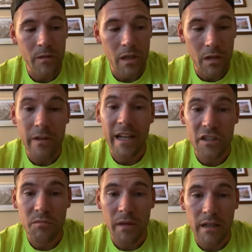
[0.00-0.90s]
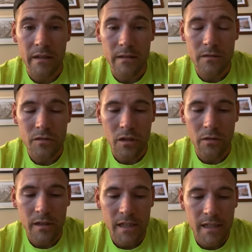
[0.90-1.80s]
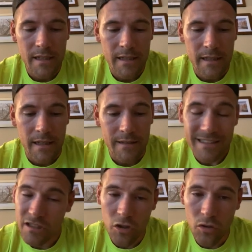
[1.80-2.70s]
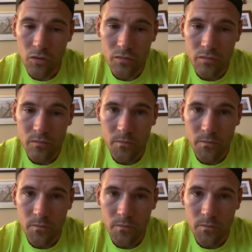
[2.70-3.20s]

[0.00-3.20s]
you know, next May. So that's the goal.